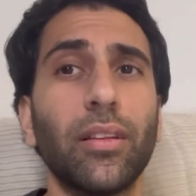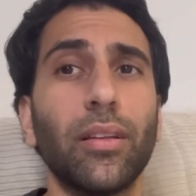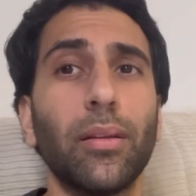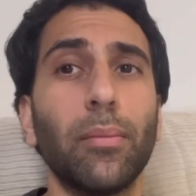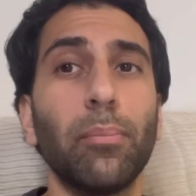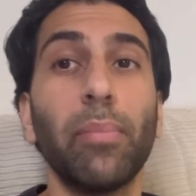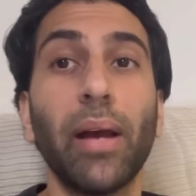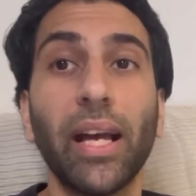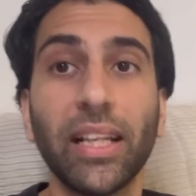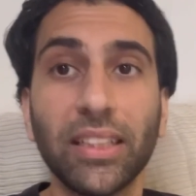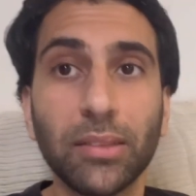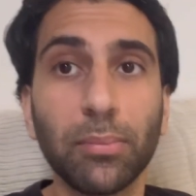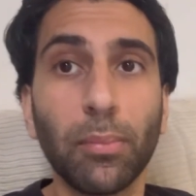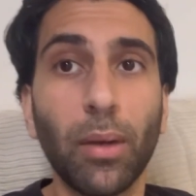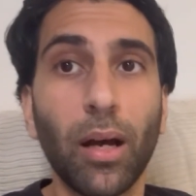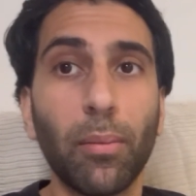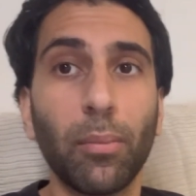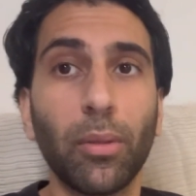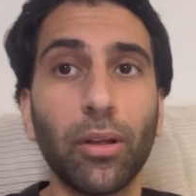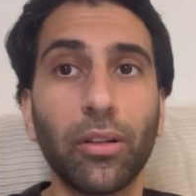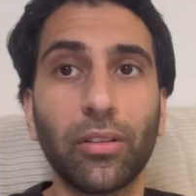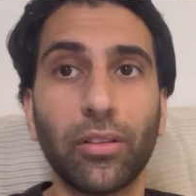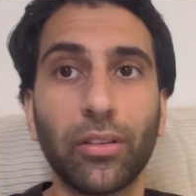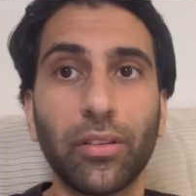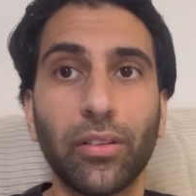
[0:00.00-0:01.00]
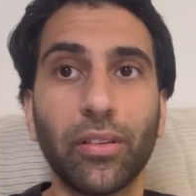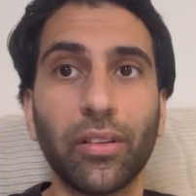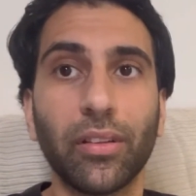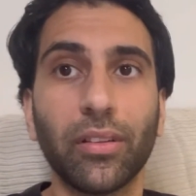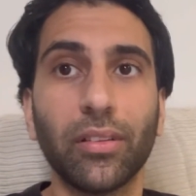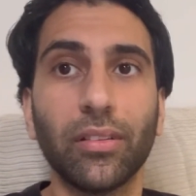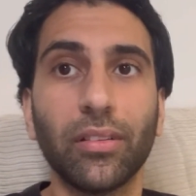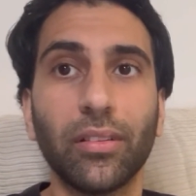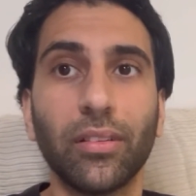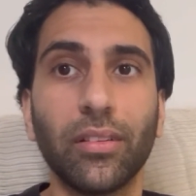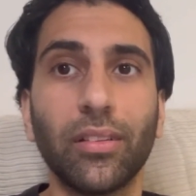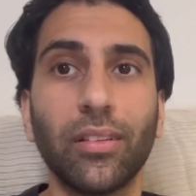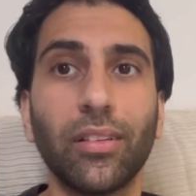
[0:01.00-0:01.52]
Best mom on earth.
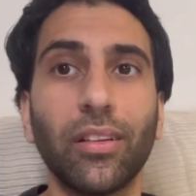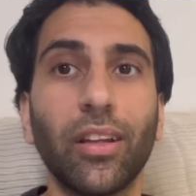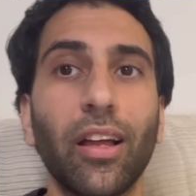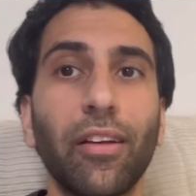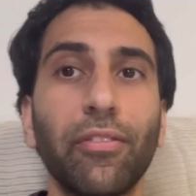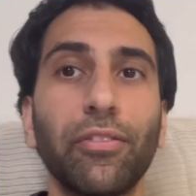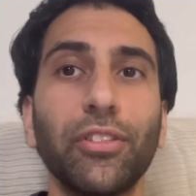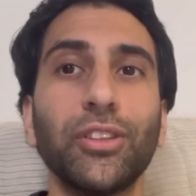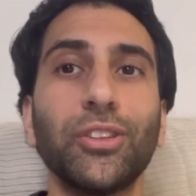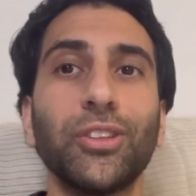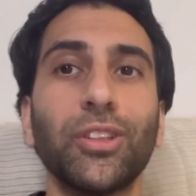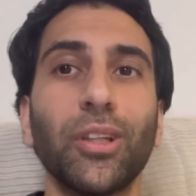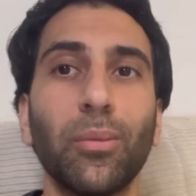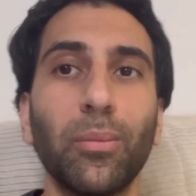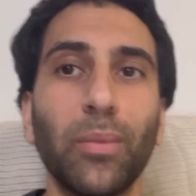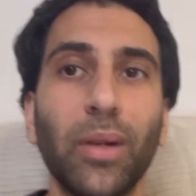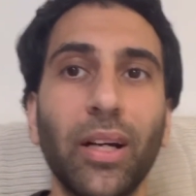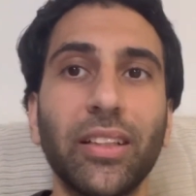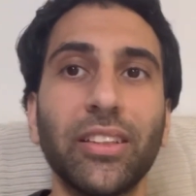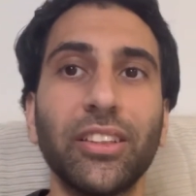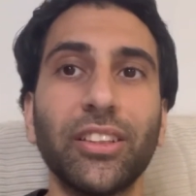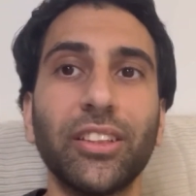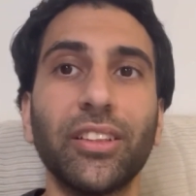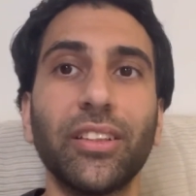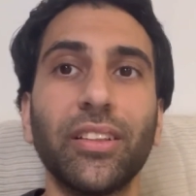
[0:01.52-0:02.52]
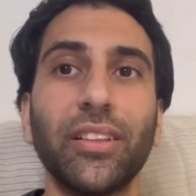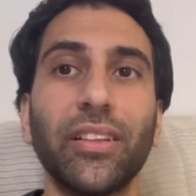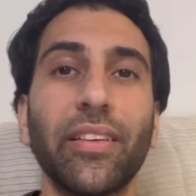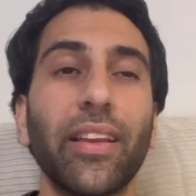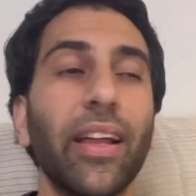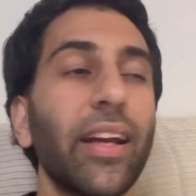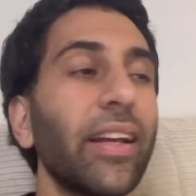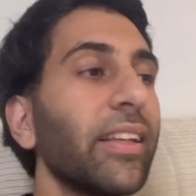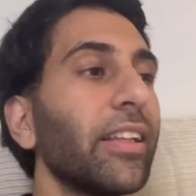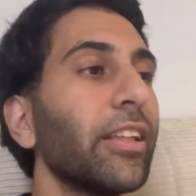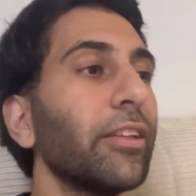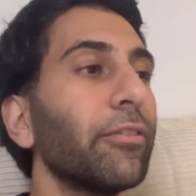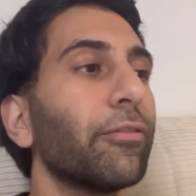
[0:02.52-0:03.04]
Love you so much.
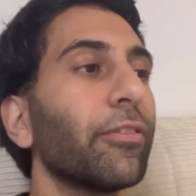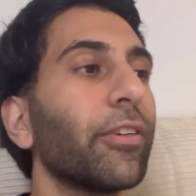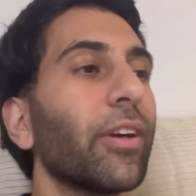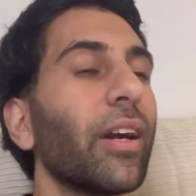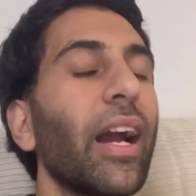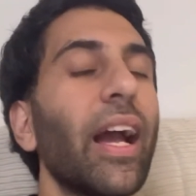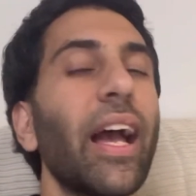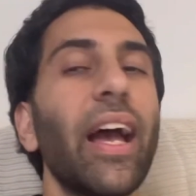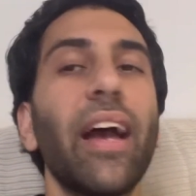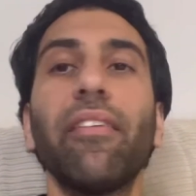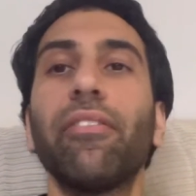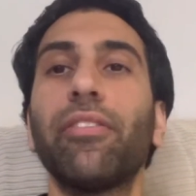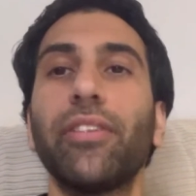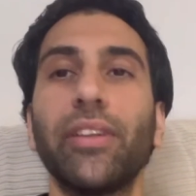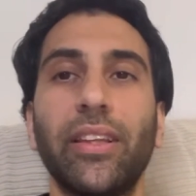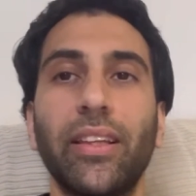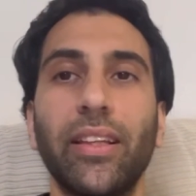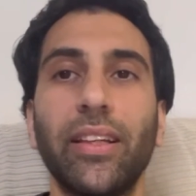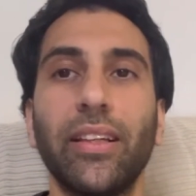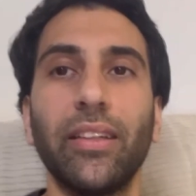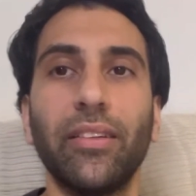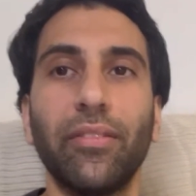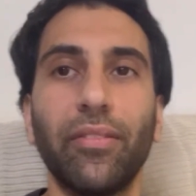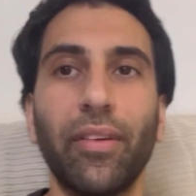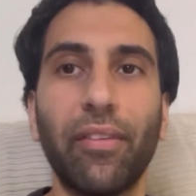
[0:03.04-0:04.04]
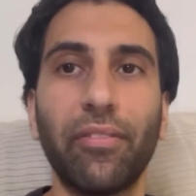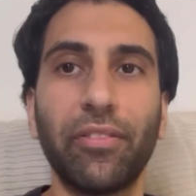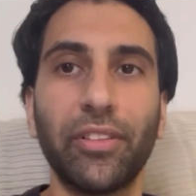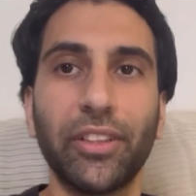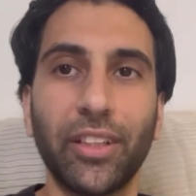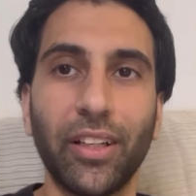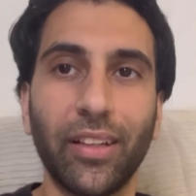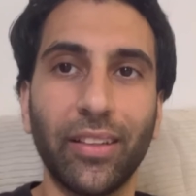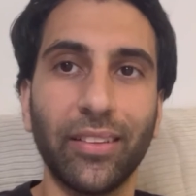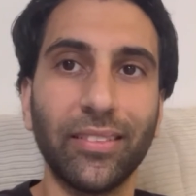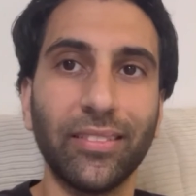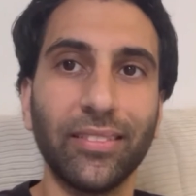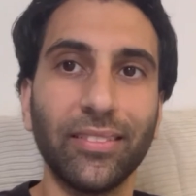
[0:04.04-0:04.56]
Thank you for everything you've ever
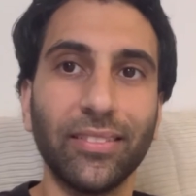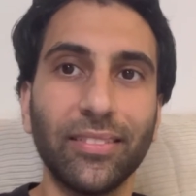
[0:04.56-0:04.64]
done.